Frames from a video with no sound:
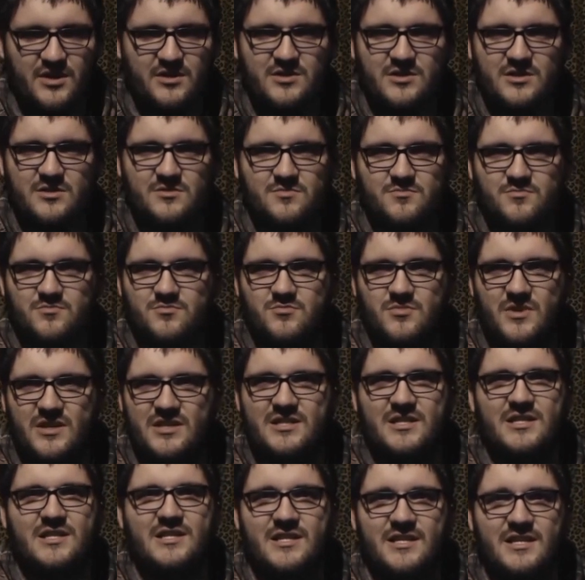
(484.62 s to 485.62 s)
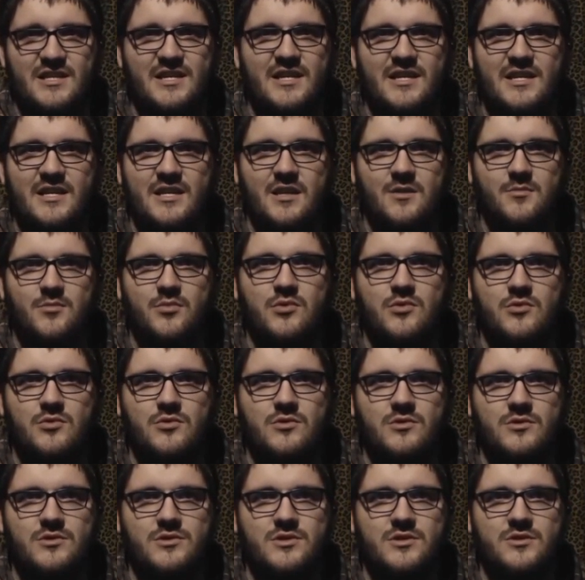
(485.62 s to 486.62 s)
I think it was basically kiddie
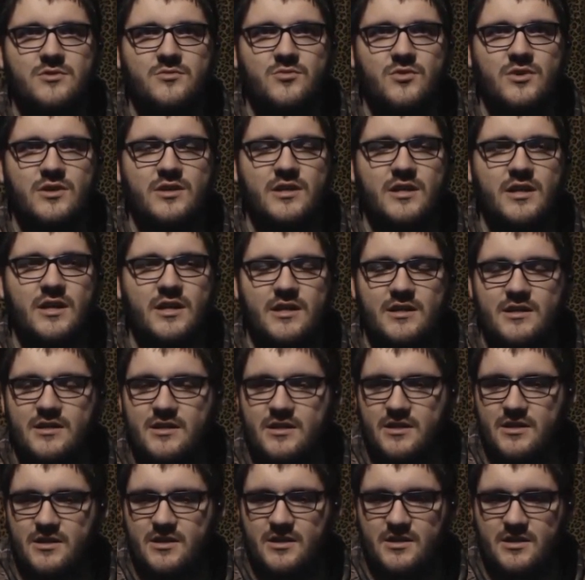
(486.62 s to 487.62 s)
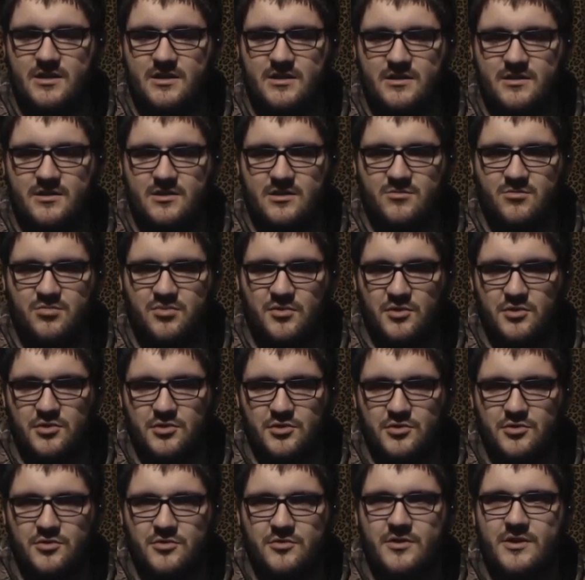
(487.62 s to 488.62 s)
pools and whatnot,
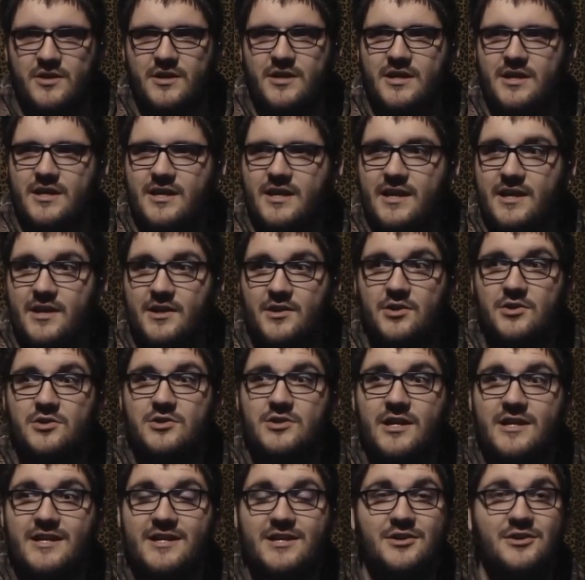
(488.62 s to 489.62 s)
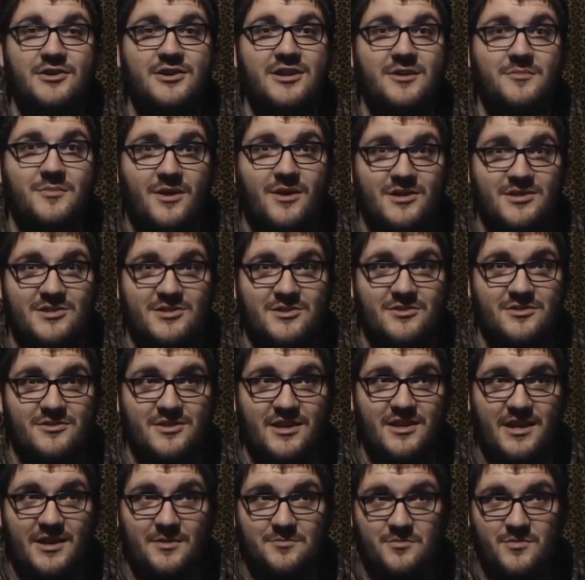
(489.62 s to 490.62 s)
blue. And it looked like Cookie
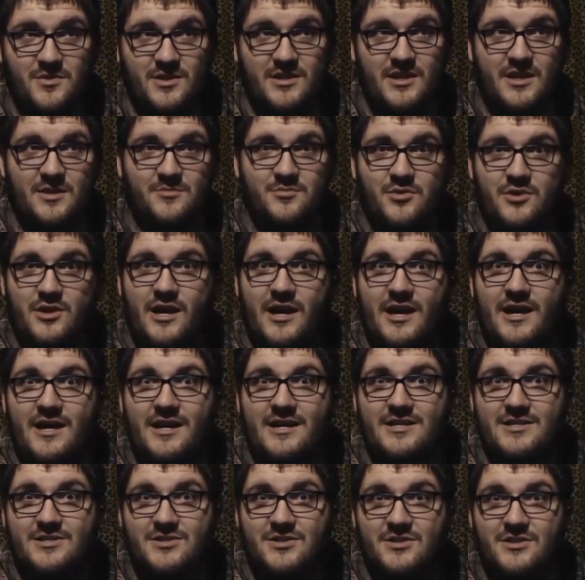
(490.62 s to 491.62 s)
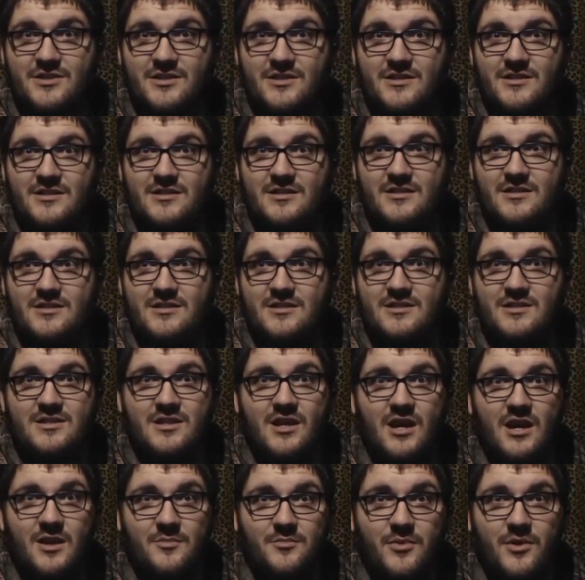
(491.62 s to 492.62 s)
Monster. They had put eyes on the
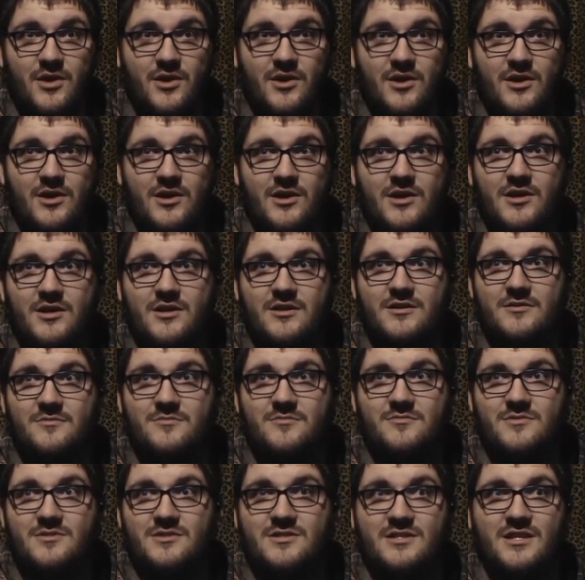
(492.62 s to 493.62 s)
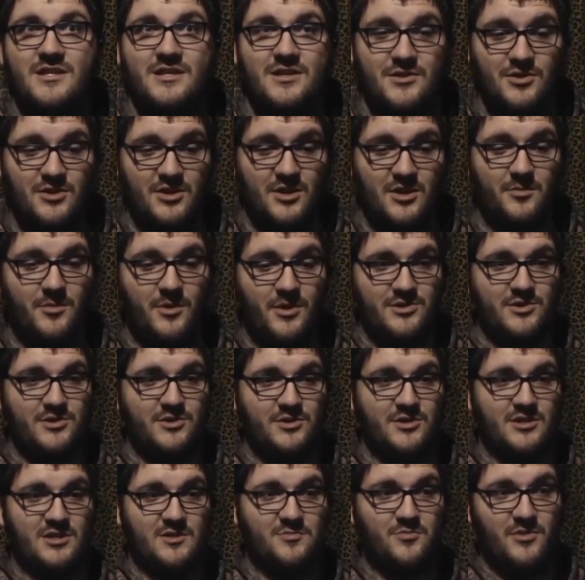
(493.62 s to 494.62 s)
top part. It was like Cookie
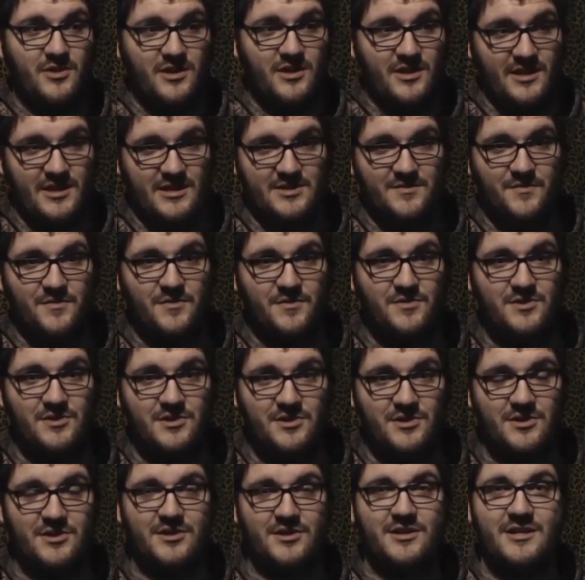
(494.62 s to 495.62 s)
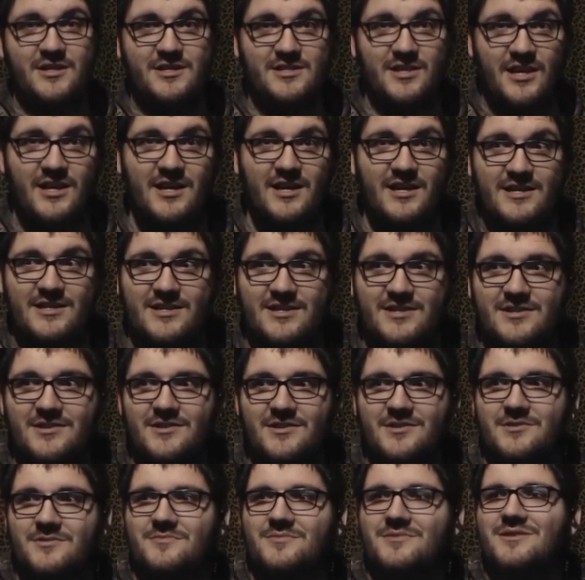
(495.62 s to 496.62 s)
Monster display. It's full of cookies.
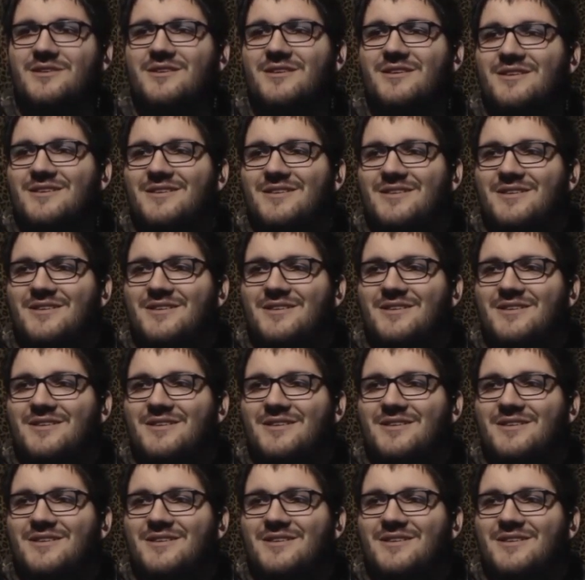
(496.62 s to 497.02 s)
Awesome.